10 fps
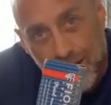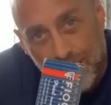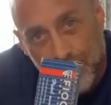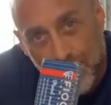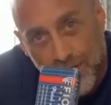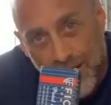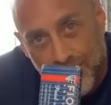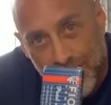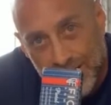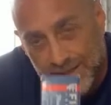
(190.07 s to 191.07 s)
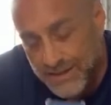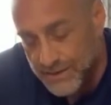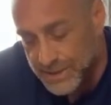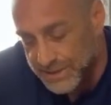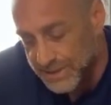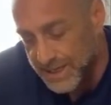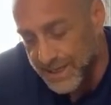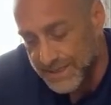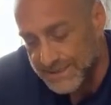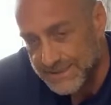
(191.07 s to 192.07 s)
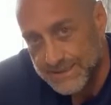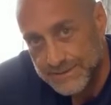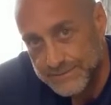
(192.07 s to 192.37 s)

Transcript: I'd rather have that in there just in case.